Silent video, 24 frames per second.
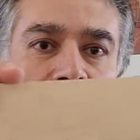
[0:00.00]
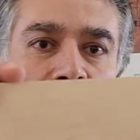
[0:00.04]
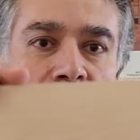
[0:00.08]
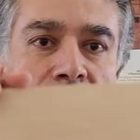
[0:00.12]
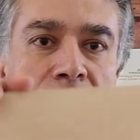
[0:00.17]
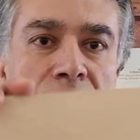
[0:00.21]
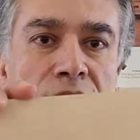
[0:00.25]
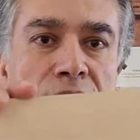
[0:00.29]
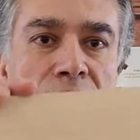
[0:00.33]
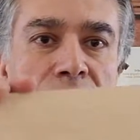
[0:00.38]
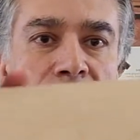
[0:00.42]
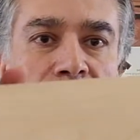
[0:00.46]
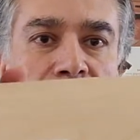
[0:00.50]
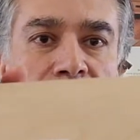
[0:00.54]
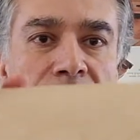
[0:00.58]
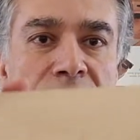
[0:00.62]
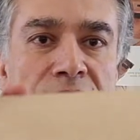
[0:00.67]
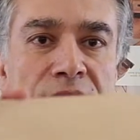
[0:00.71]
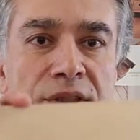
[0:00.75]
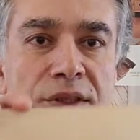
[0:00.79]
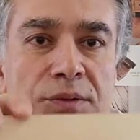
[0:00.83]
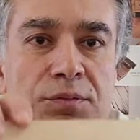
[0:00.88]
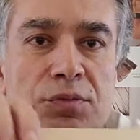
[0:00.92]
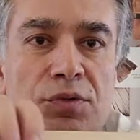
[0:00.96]
So this
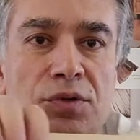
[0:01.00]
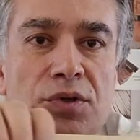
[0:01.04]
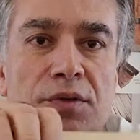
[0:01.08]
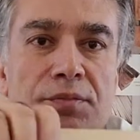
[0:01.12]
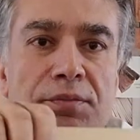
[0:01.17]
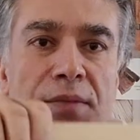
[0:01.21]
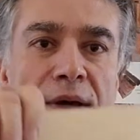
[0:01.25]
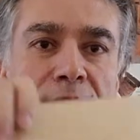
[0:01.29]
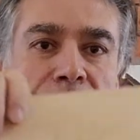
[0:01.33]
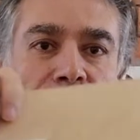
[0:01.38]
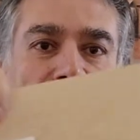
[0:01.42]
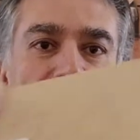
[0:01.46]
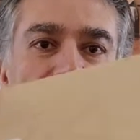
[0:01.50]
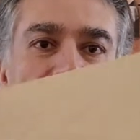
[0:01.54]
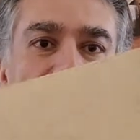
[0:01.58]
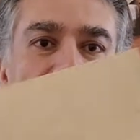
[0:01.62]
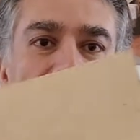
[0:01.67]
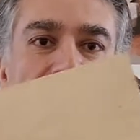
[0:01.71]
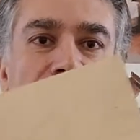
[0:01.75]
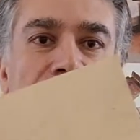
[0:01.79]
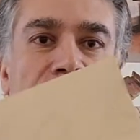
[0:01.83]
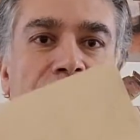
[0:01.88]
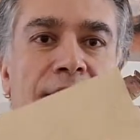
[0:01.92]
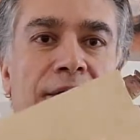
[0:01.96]
smooth maple
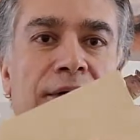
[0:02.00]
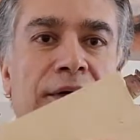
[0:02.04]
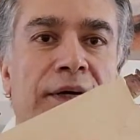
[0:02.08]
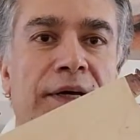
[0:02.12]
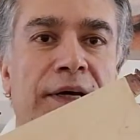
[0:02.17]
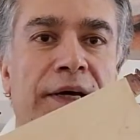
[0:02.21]
here,